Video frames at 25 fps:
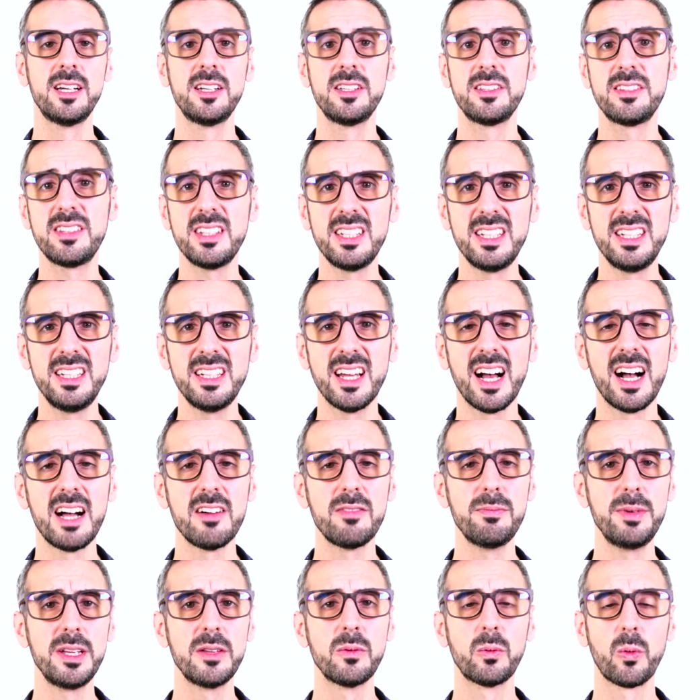See,
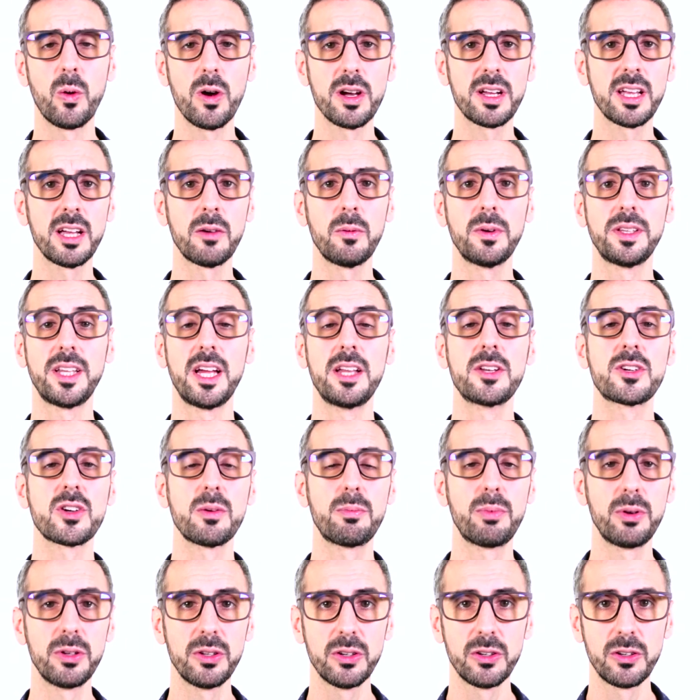I've been working with
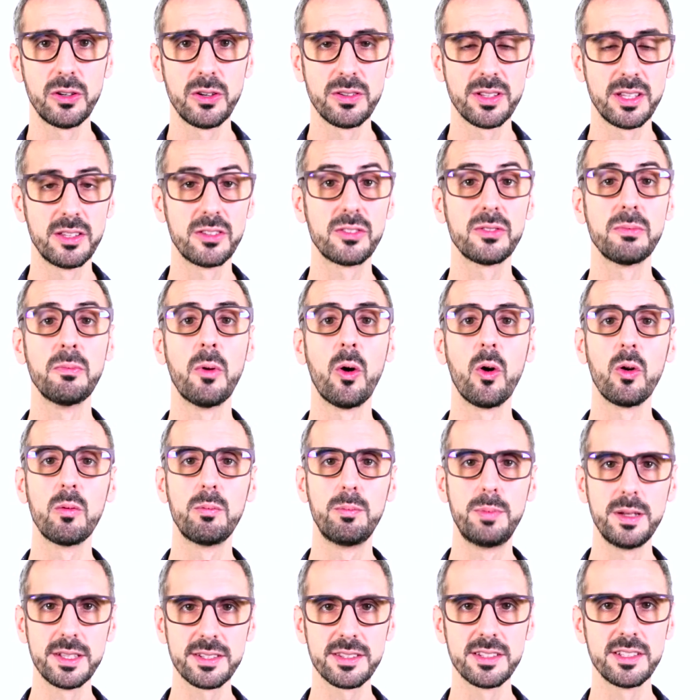entrepreneurs and small
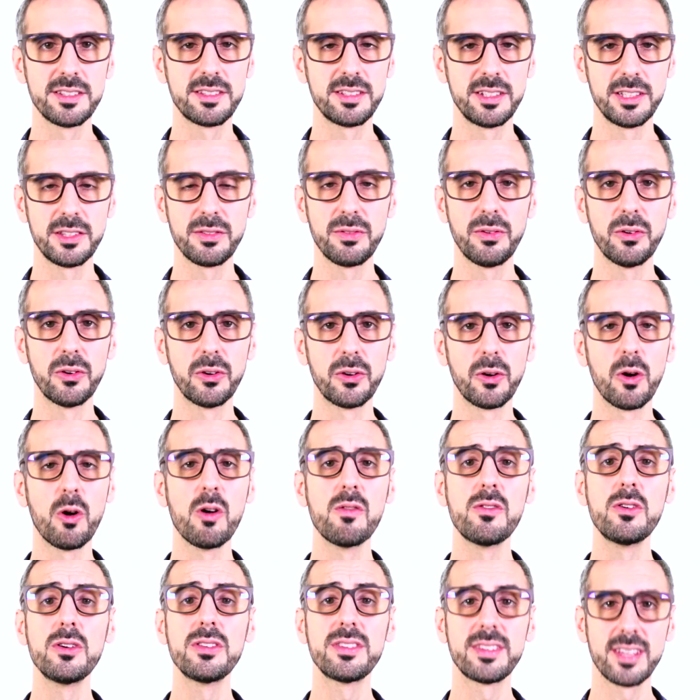businesses for
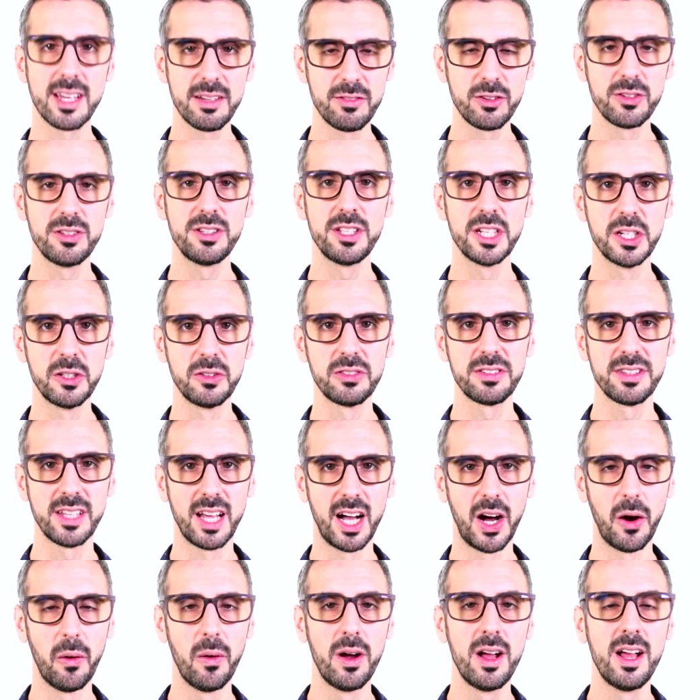over seven years
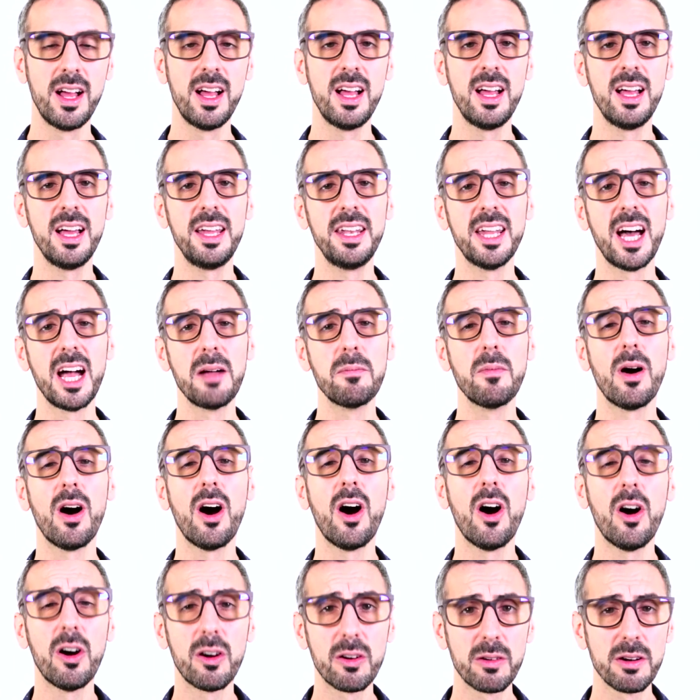now. And I'm
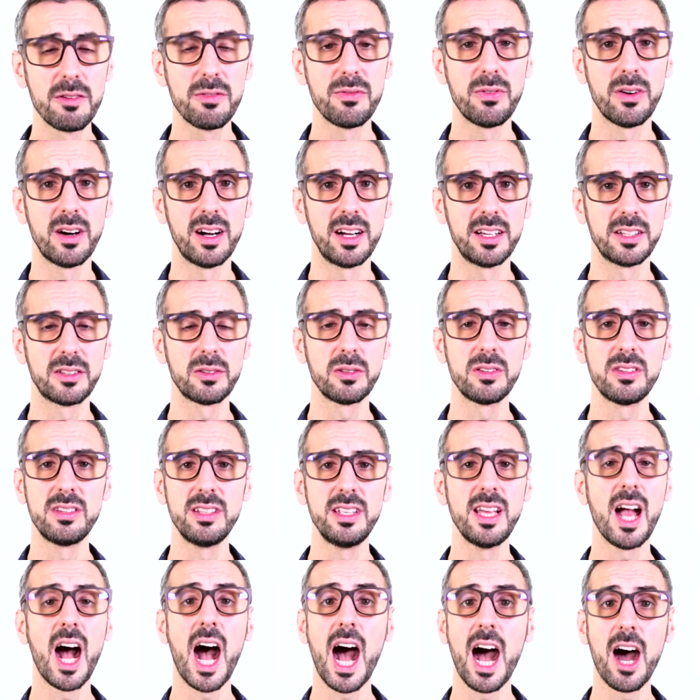horrified to
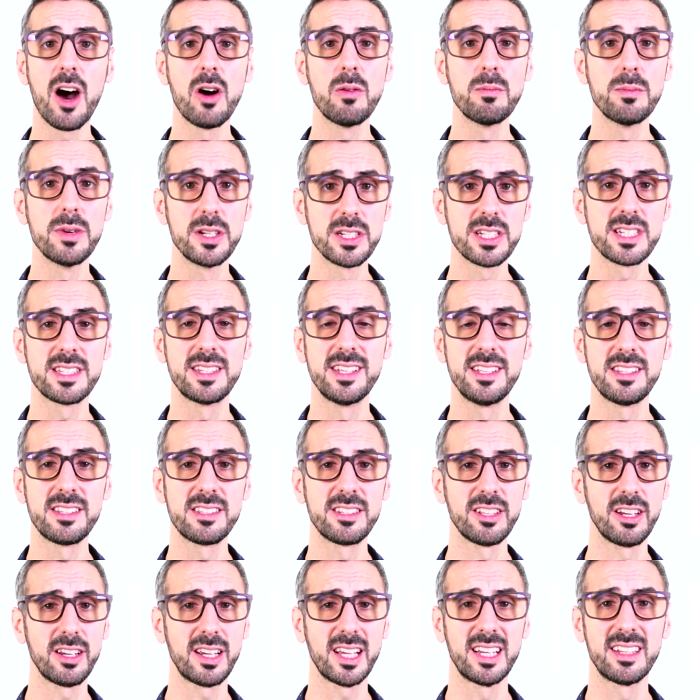see how much they
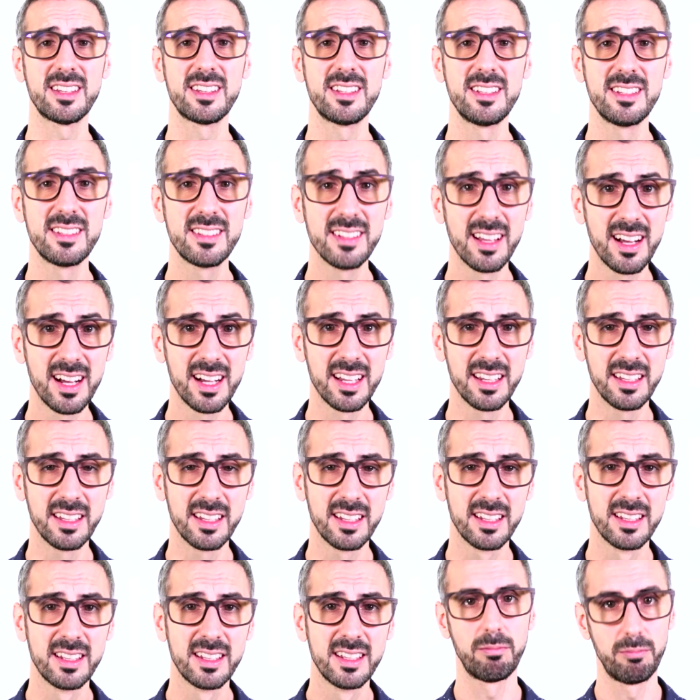suck at
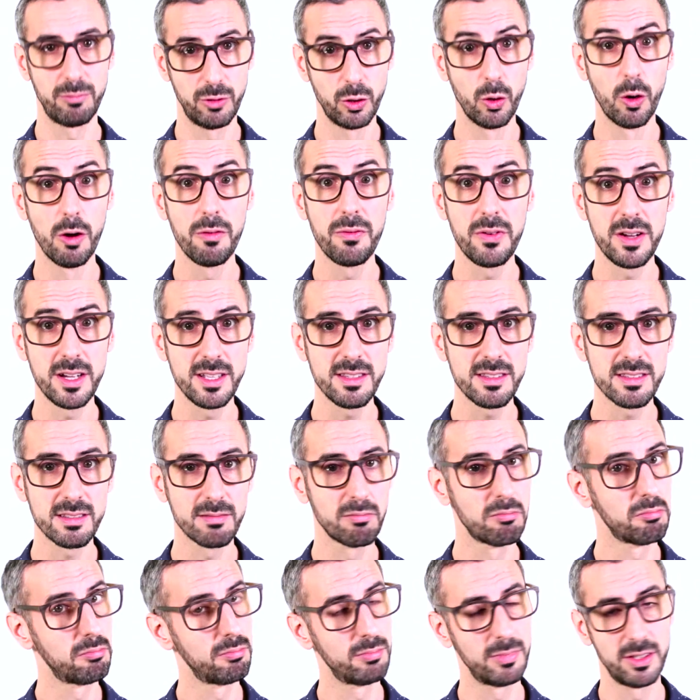design. No offense,
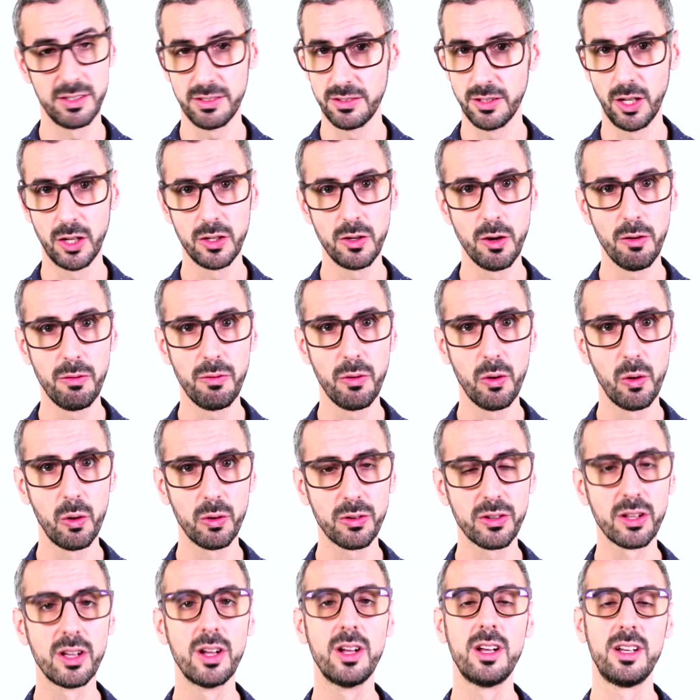it's not your
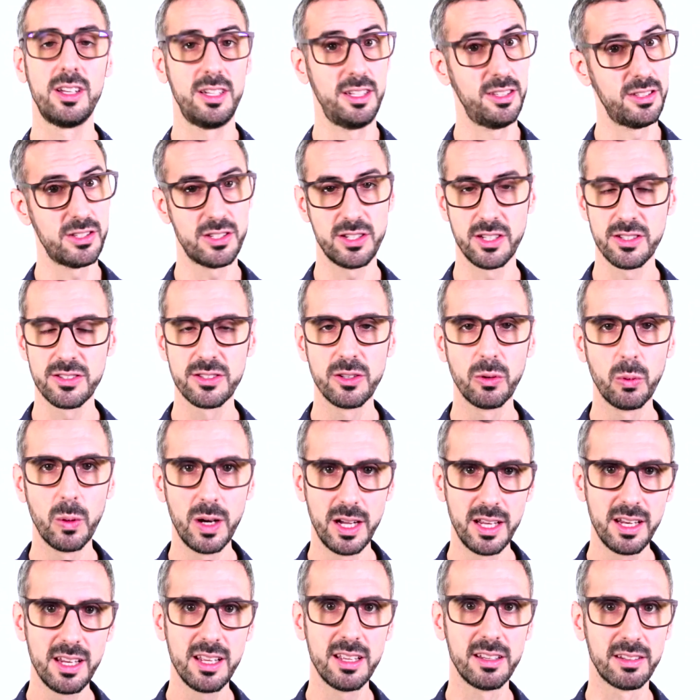fault, it's just the
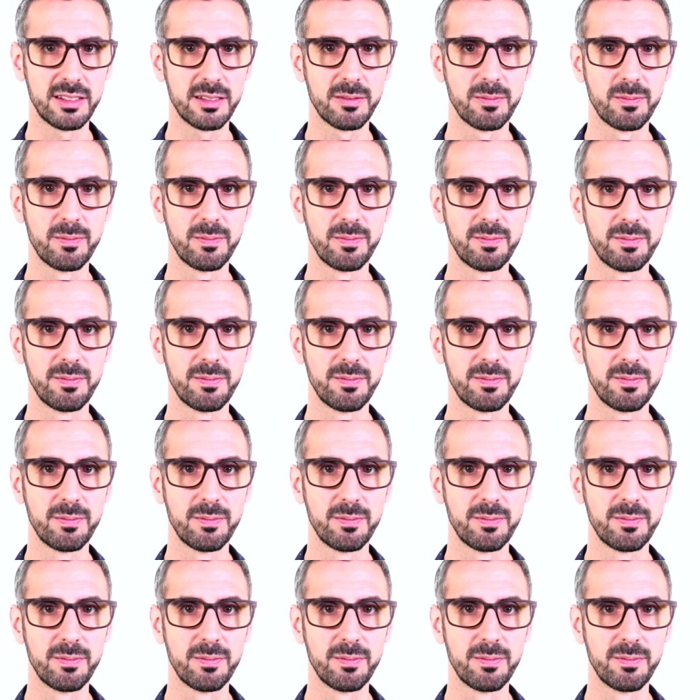way it is.